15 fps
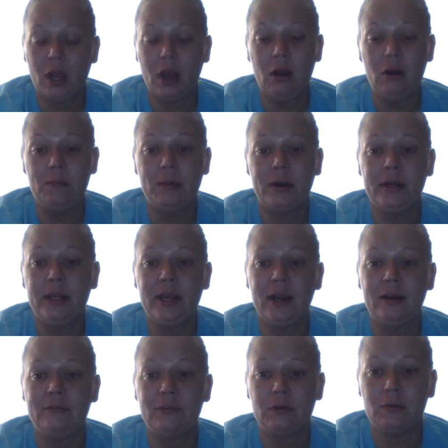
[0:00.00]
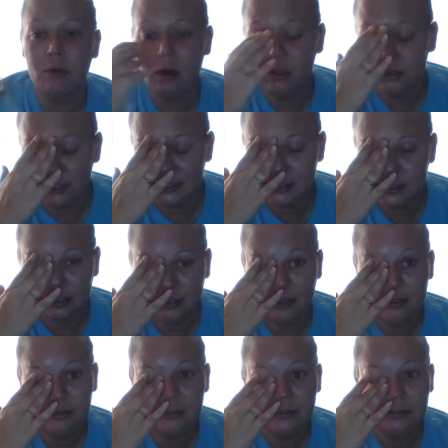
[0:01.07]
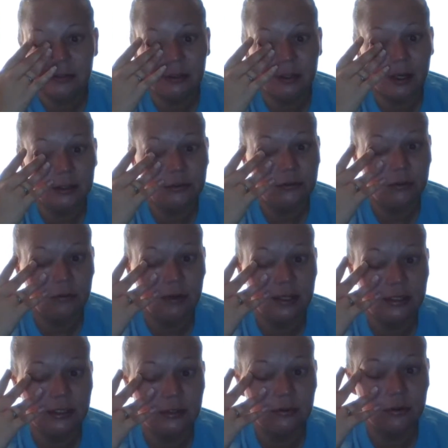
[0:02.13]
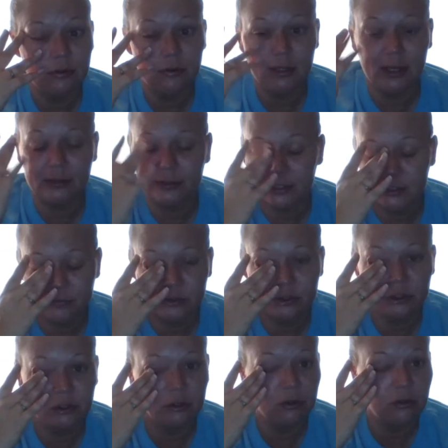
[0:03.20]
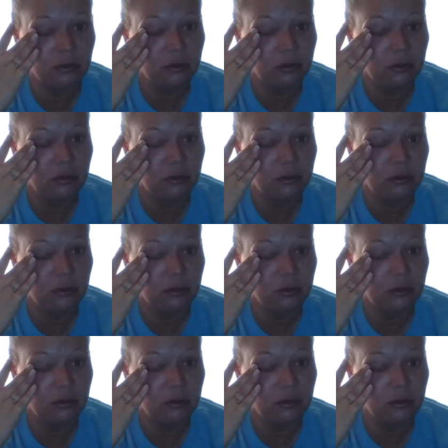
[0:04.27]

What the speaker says: Oh, buddy, you out for a walk? That's nice. You got to do it while it's still cool out. That's for sure.